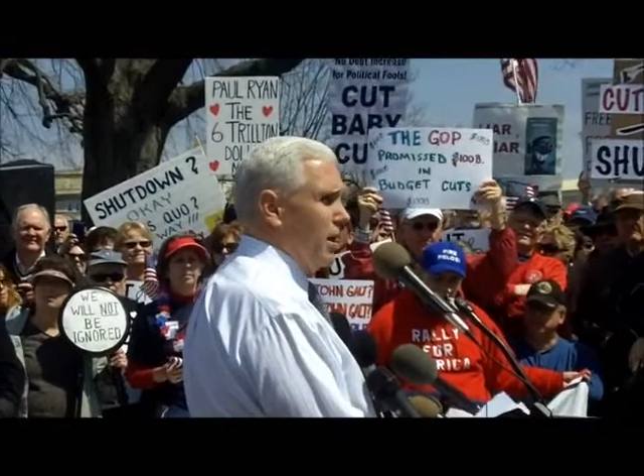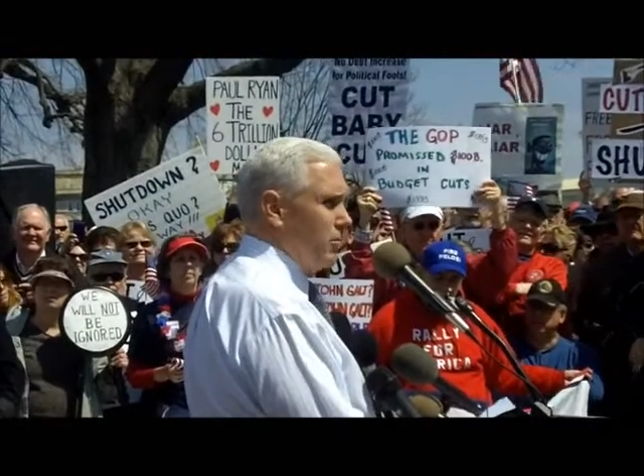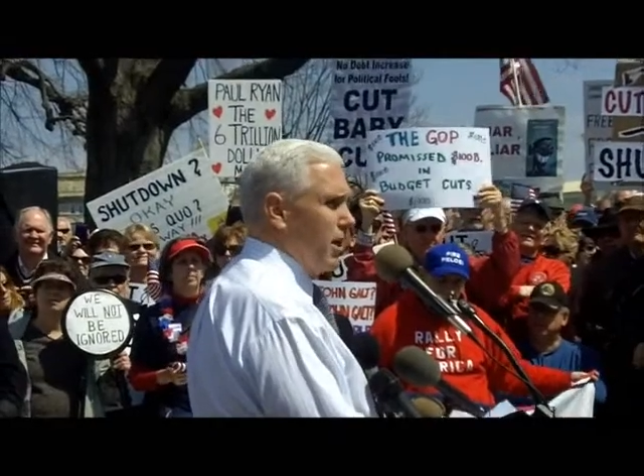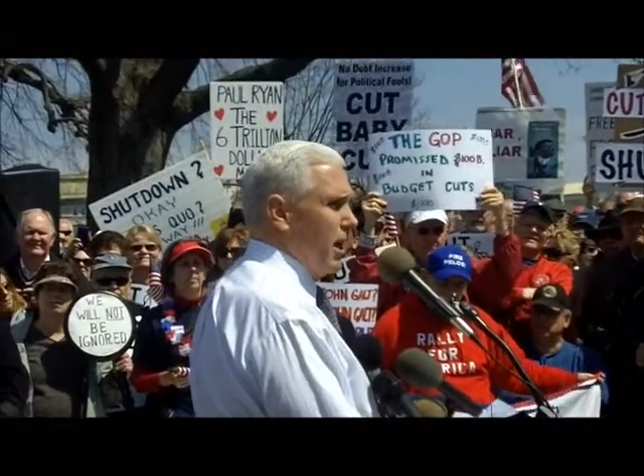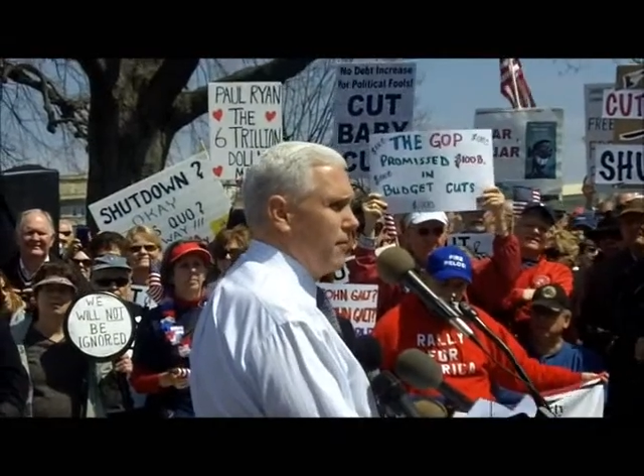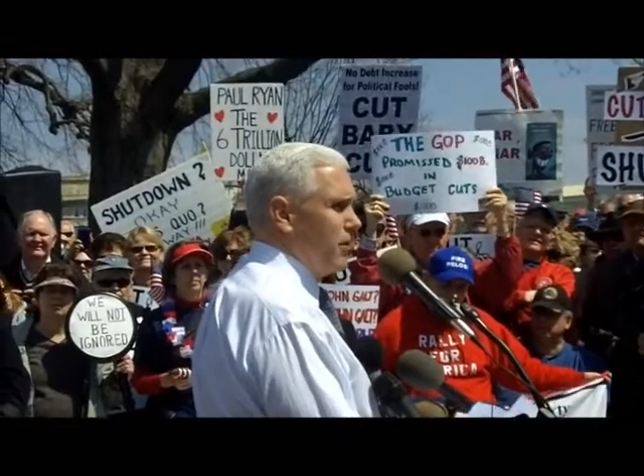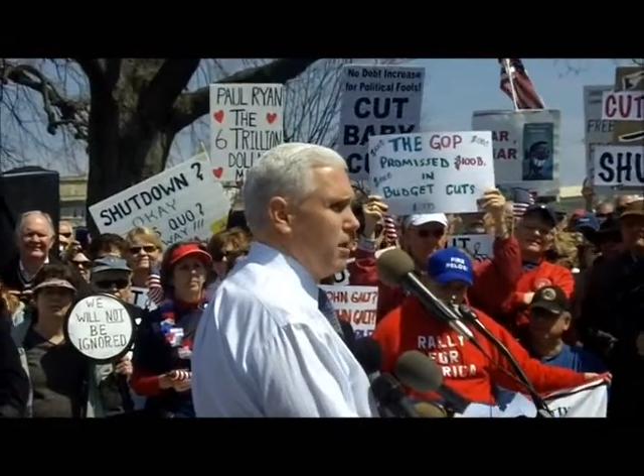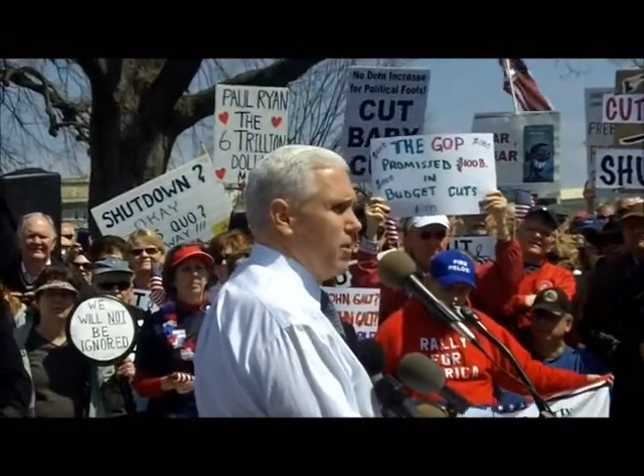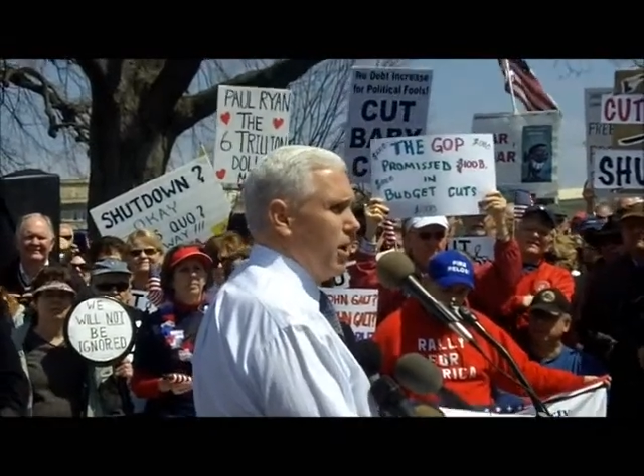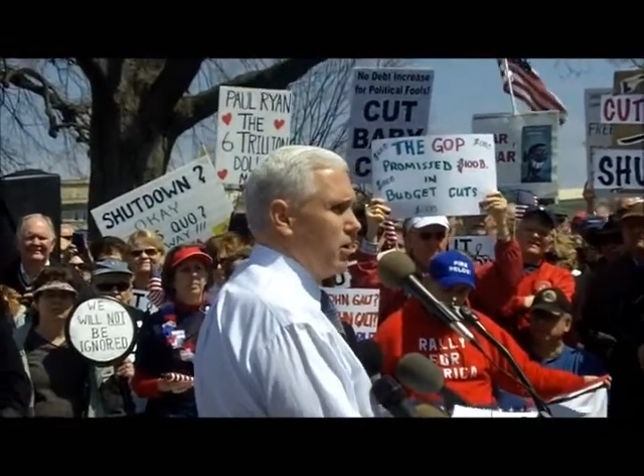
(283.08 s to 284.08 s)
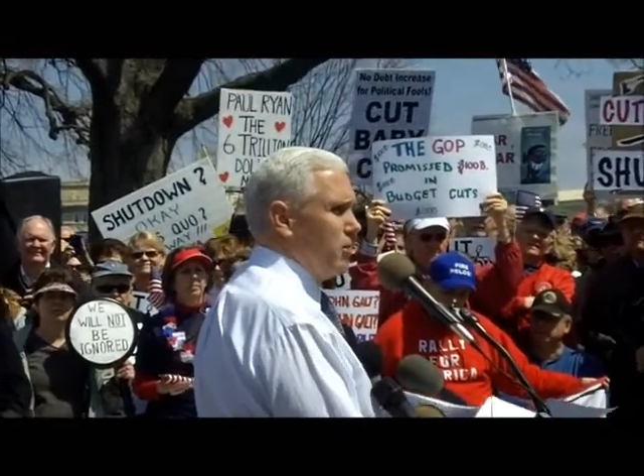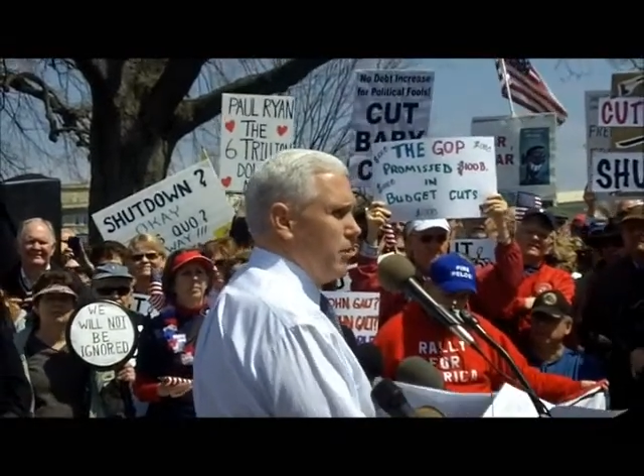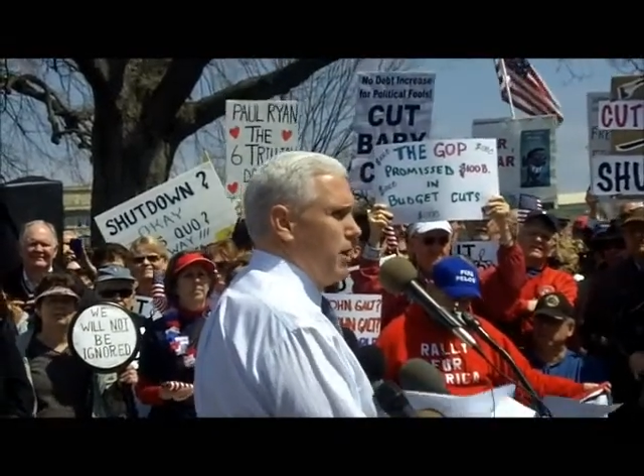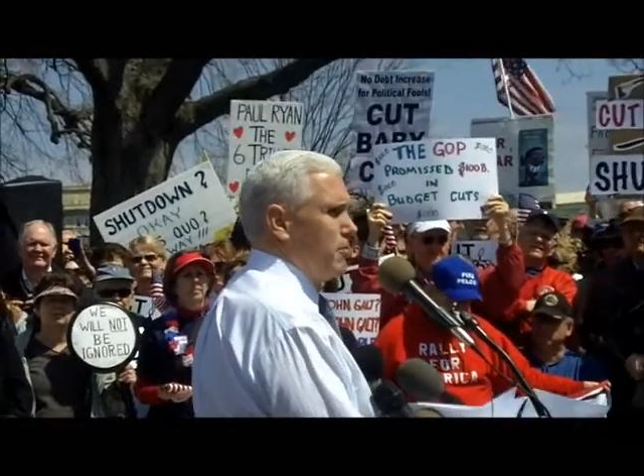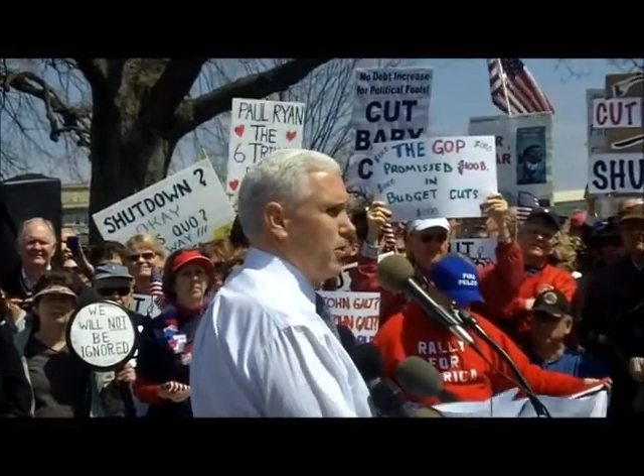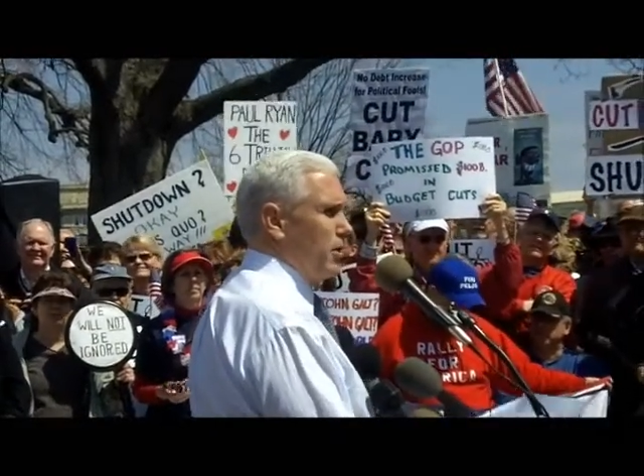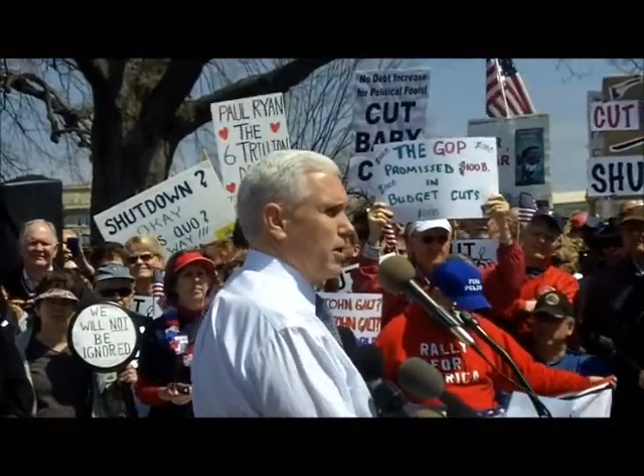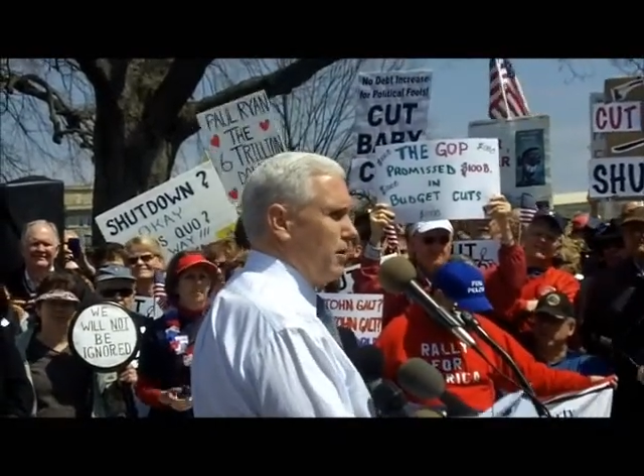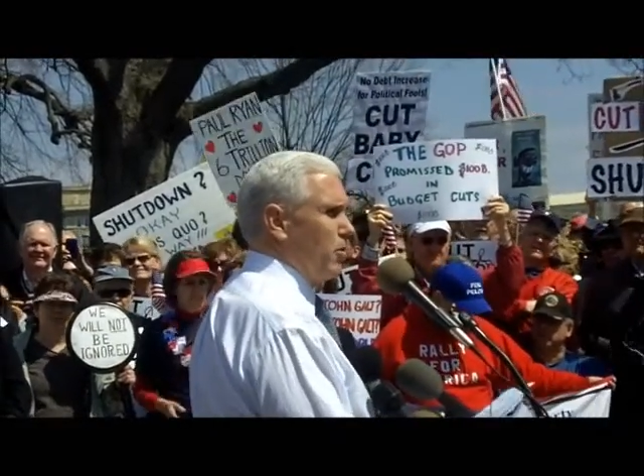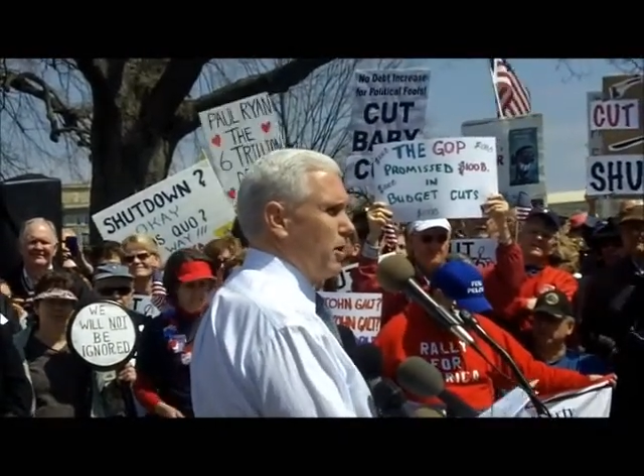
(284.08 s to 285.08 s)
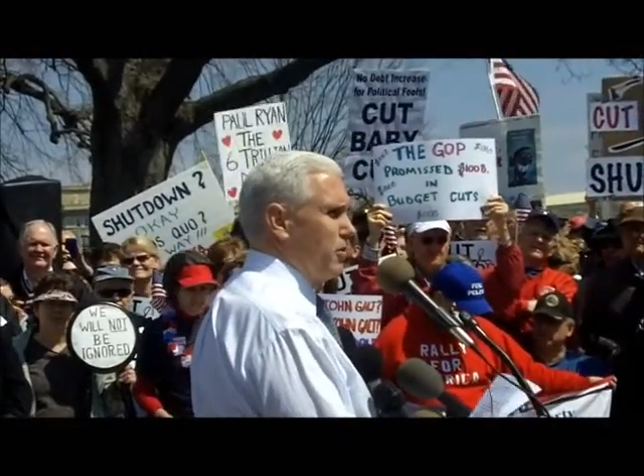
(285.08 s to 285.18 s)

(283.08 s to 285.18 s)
on behalf of the American people, the liberal